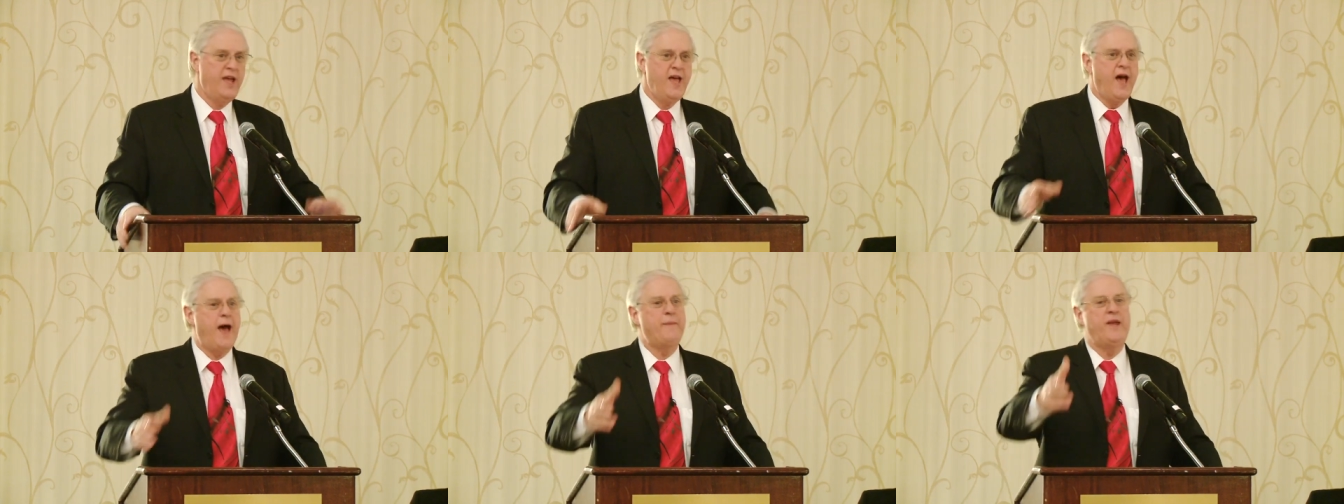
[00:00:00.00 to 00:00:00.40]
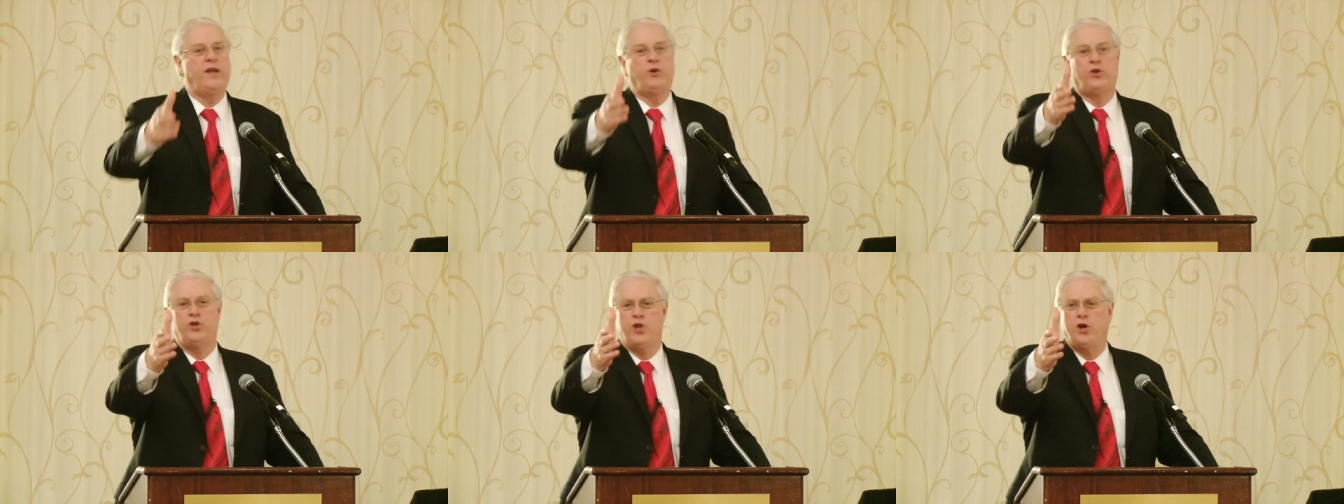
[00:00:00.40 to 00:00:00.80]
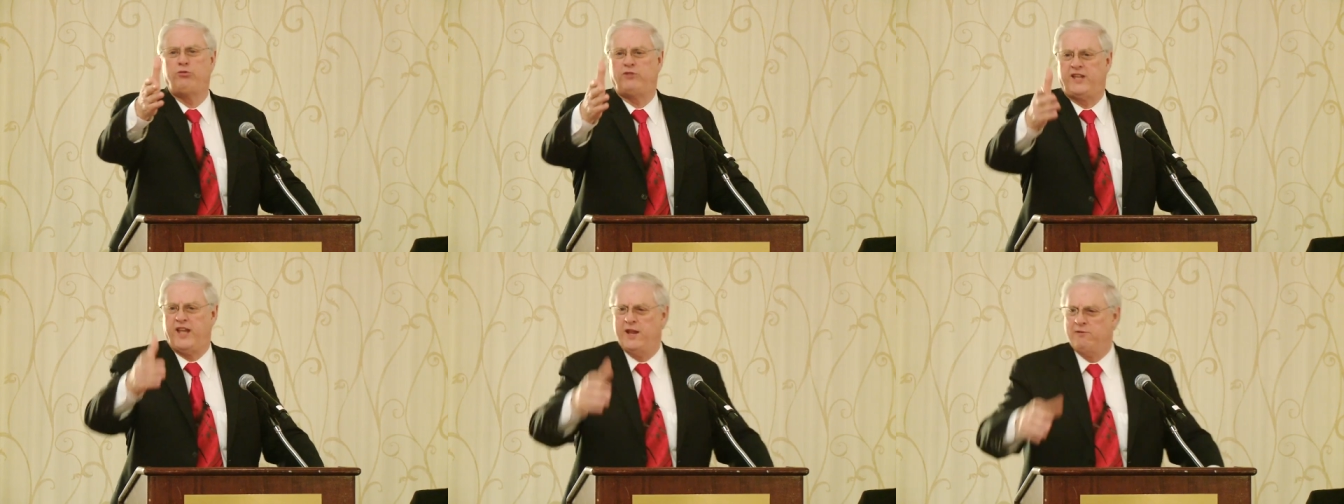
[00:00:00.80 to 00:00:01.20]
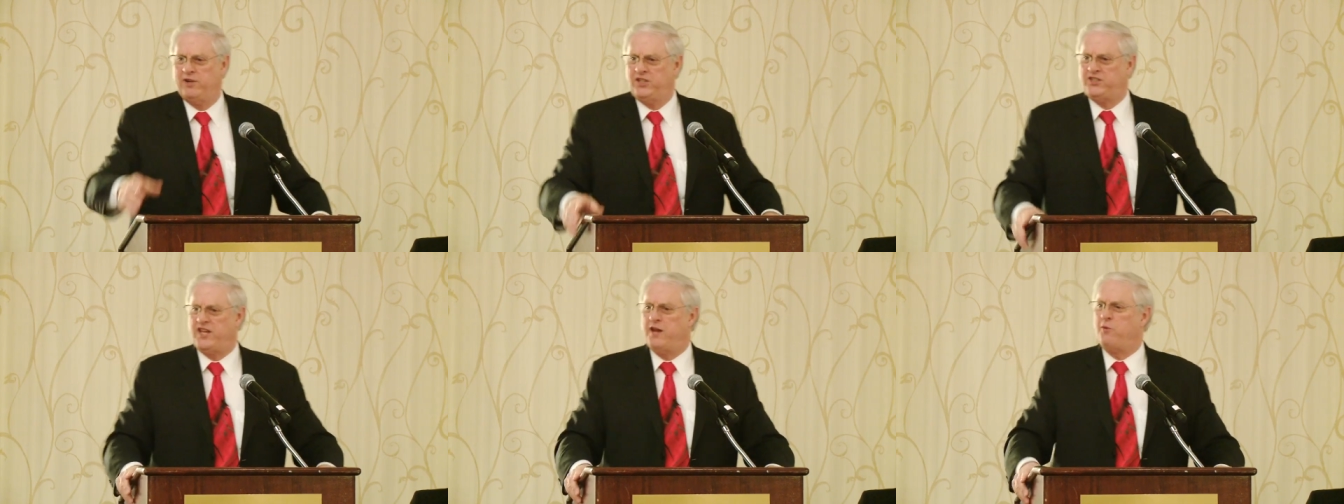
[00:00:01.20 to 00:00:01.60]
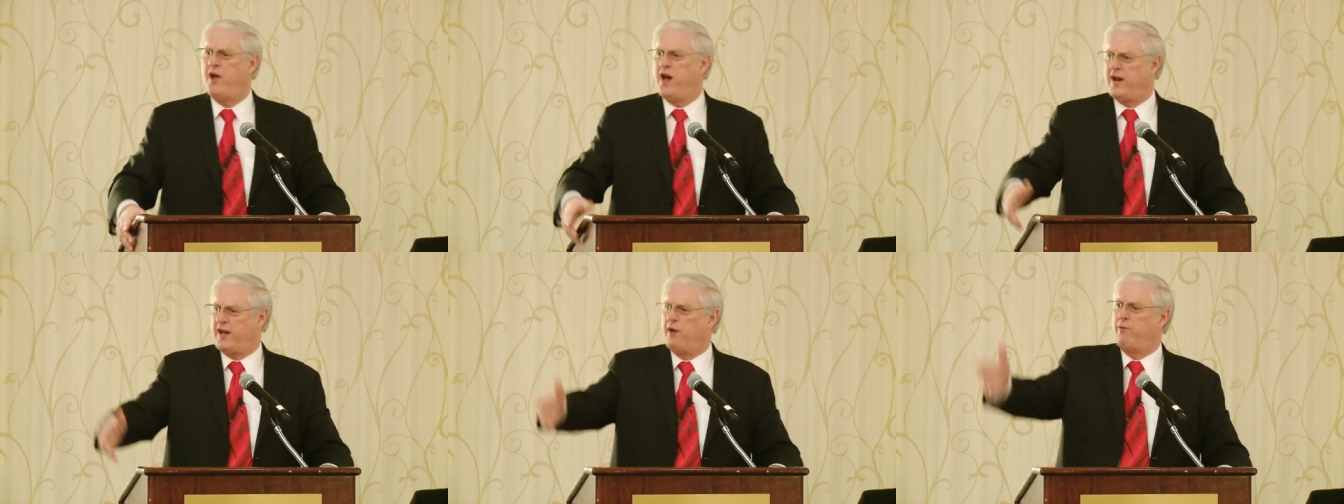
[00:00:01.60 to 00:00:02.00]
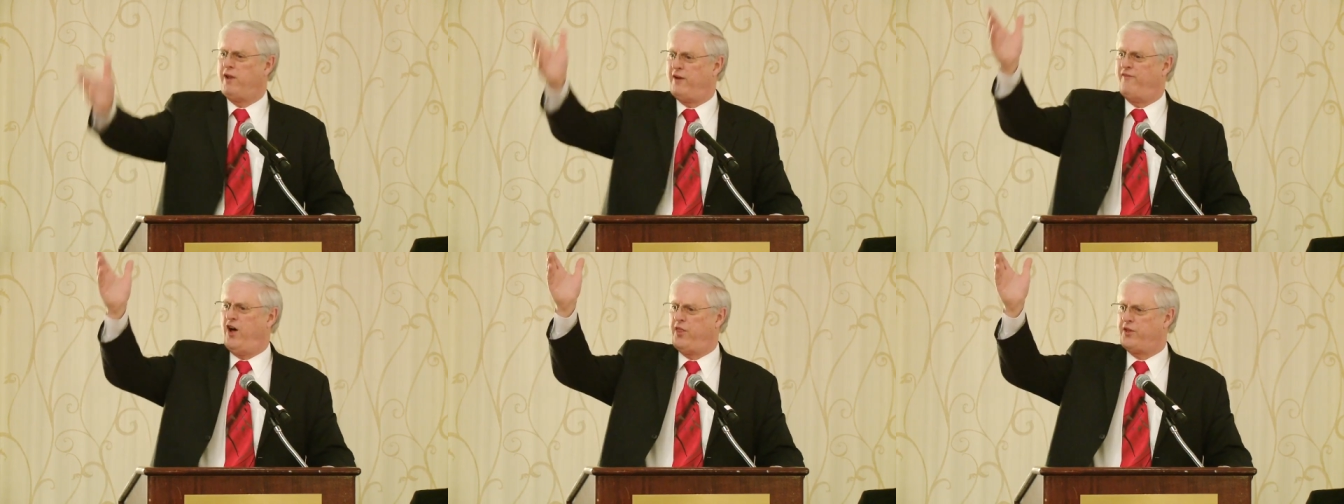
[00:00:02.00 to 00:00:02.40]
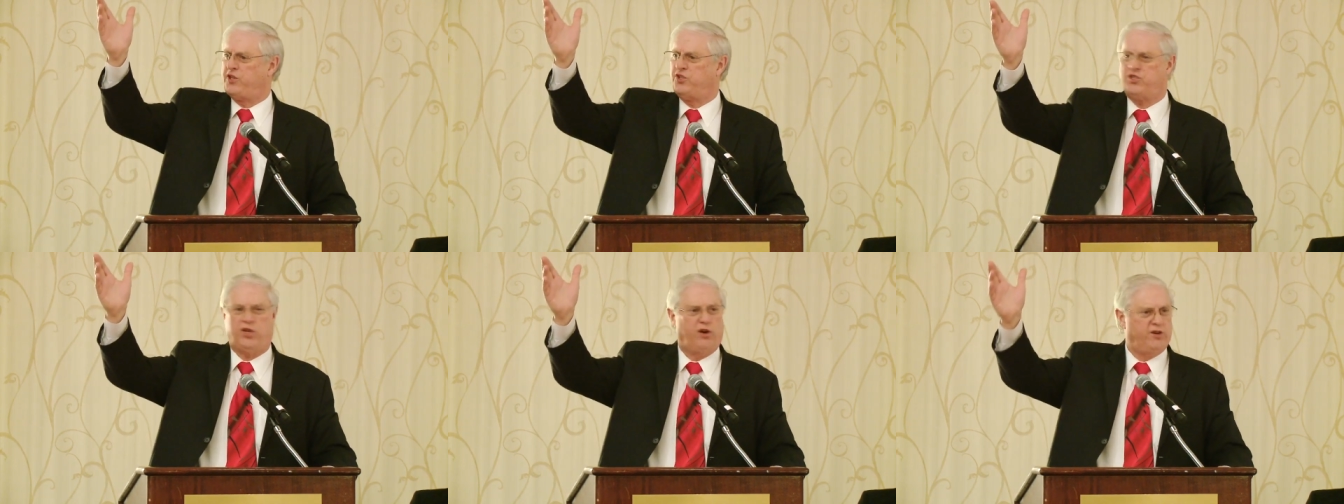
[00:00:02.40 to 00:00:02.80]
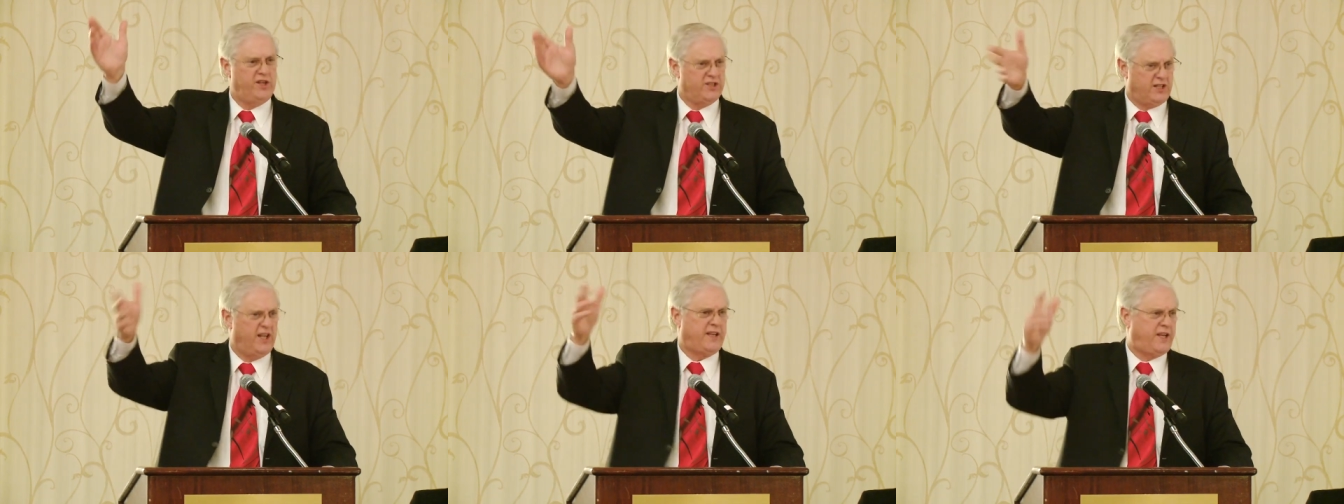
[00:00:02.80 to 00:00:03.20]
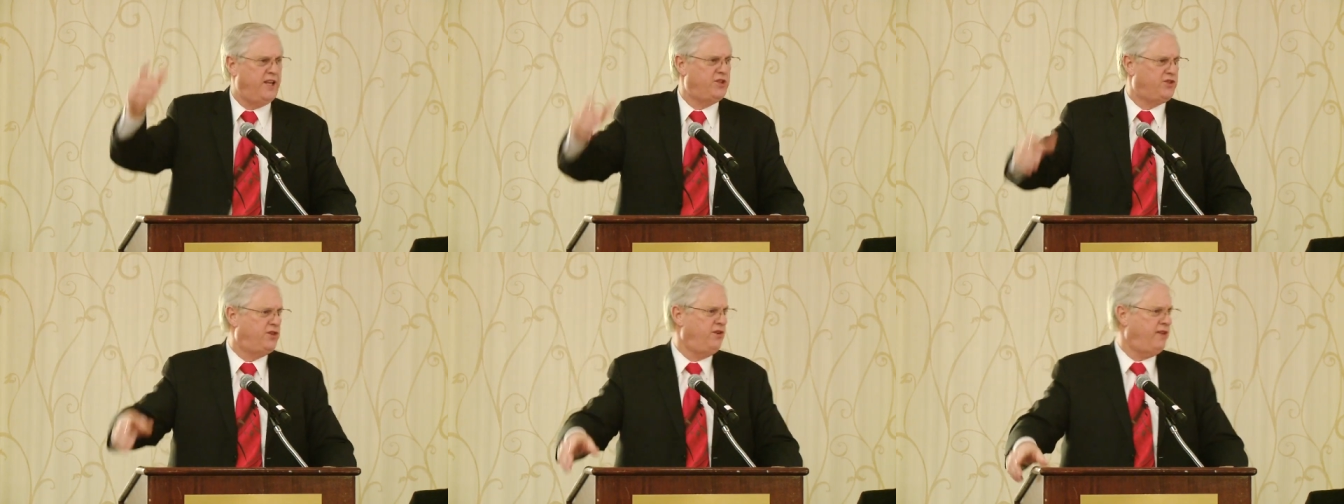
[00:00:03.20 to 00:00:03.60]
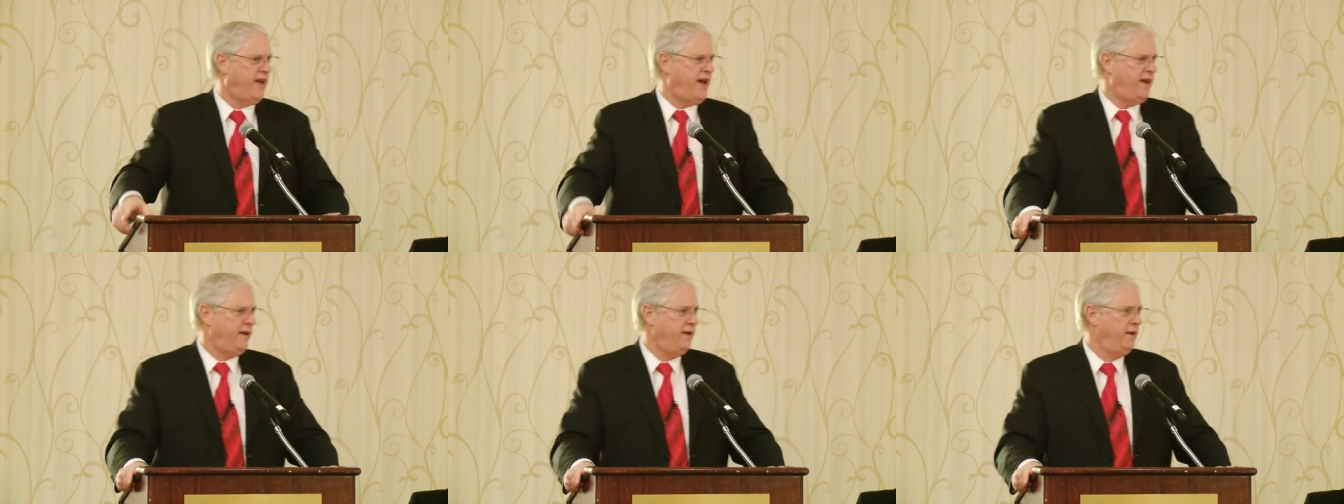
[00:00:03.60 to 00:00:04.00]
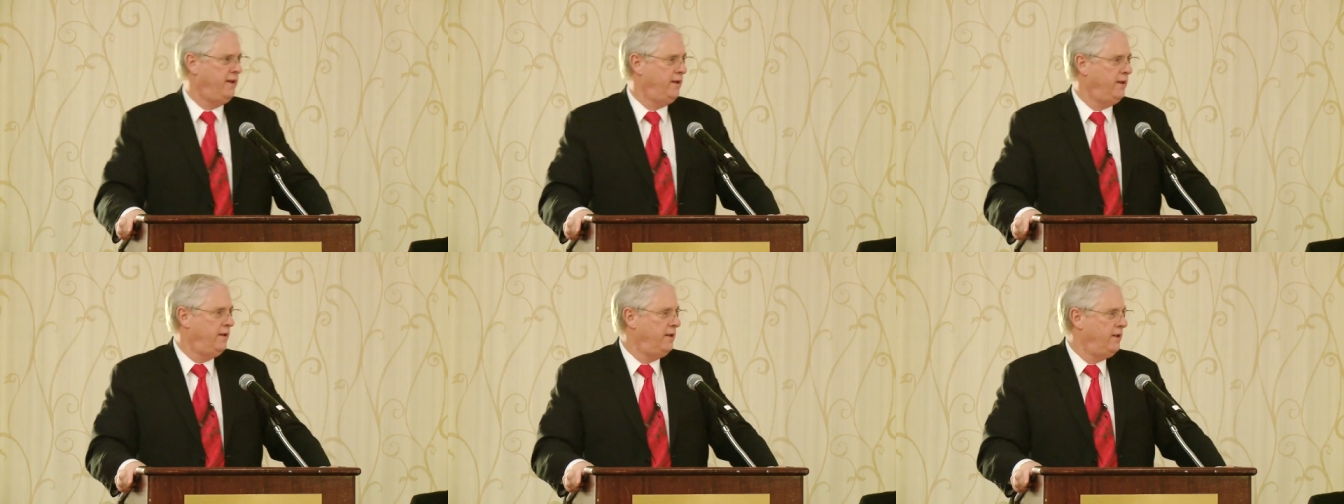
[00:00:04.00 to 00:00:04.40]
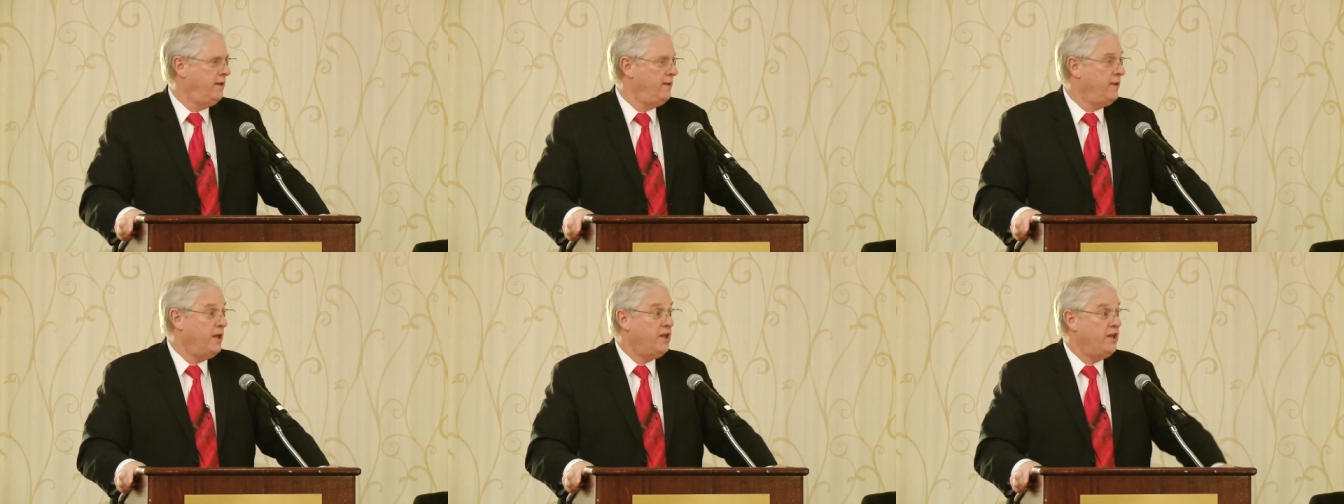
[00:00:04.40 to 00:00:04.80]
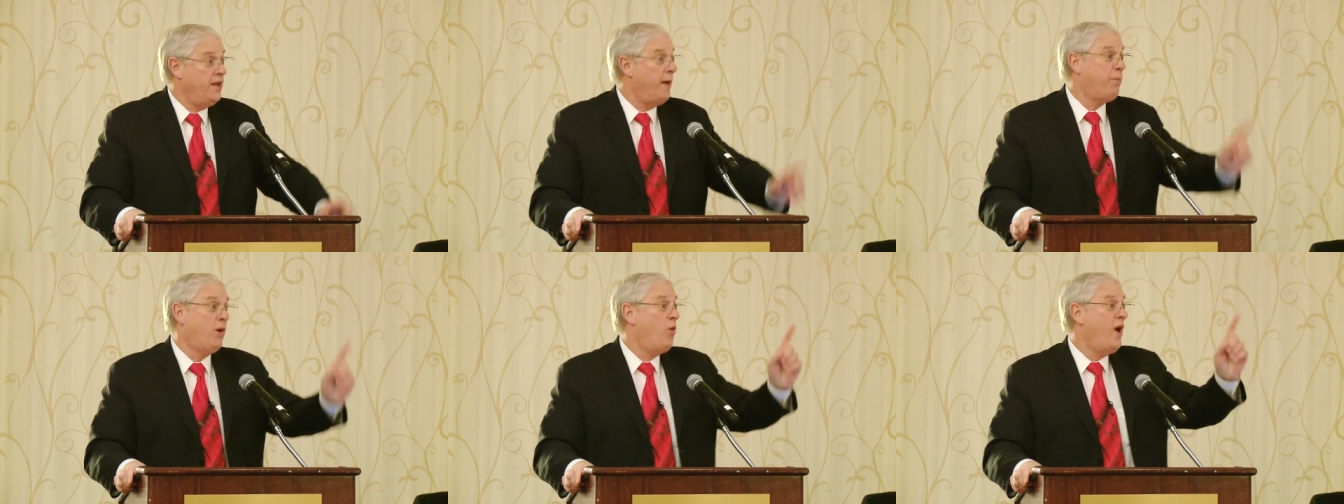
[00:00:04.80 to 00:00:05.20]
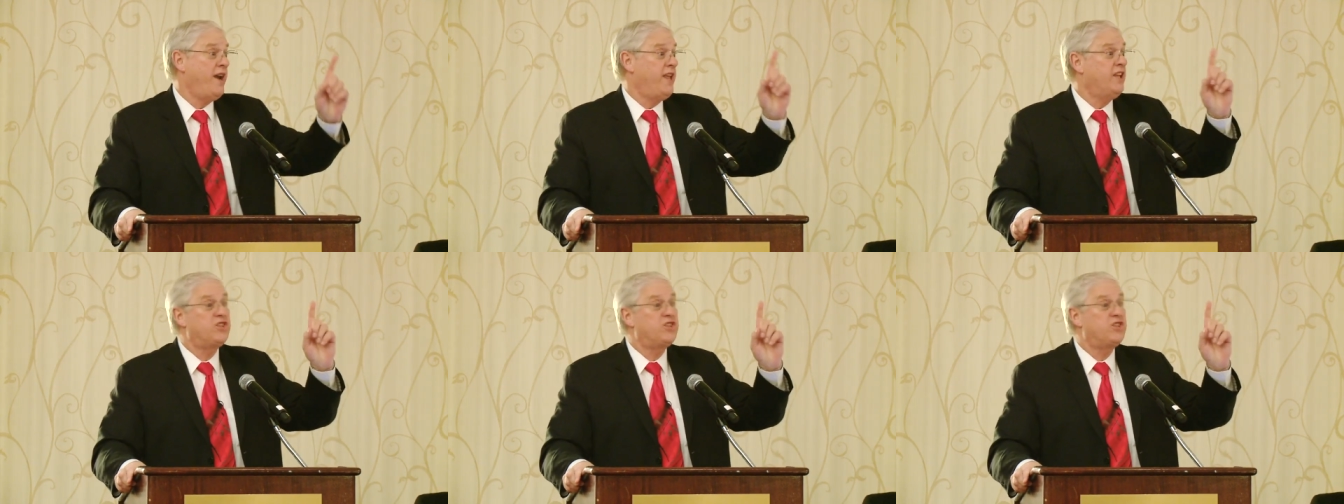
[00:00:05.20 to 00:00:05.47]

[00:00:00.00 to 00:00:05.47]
I mean, Newt Gingrich said we ought to get rid of all the custodians, let kids do that. Number one, he